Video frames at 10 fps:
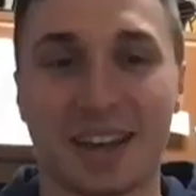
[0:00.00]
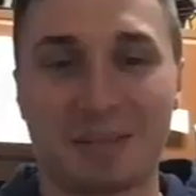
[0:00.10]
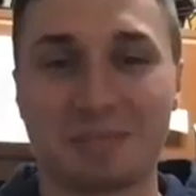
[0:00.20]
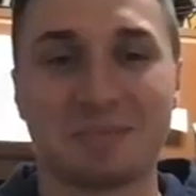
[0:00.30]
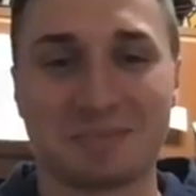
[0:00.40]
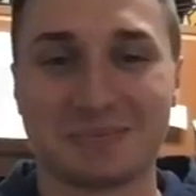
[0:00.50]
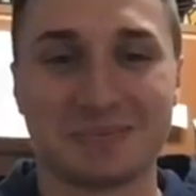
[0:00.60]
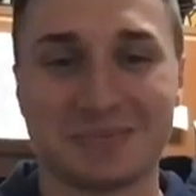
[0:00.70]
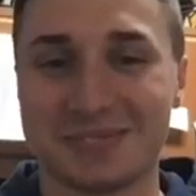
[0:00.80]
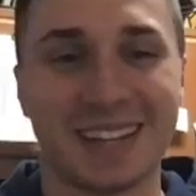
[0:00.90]
No, dude, you're
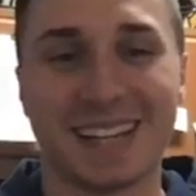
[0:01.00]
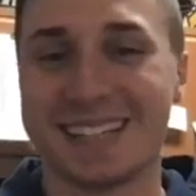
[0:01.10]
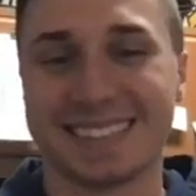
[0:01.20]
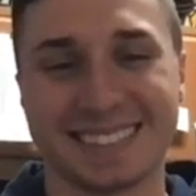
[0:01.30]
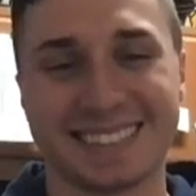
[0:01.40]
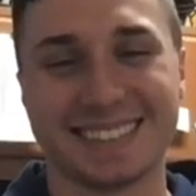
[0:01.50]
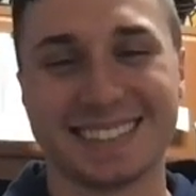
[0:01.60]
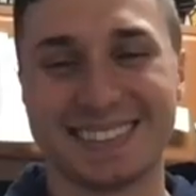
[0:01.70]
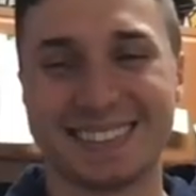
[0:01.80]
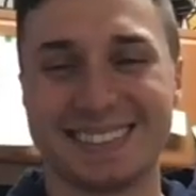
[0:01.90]
the champion.
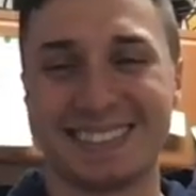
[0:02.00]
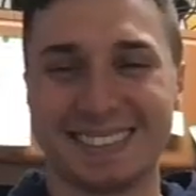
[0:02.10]
You've got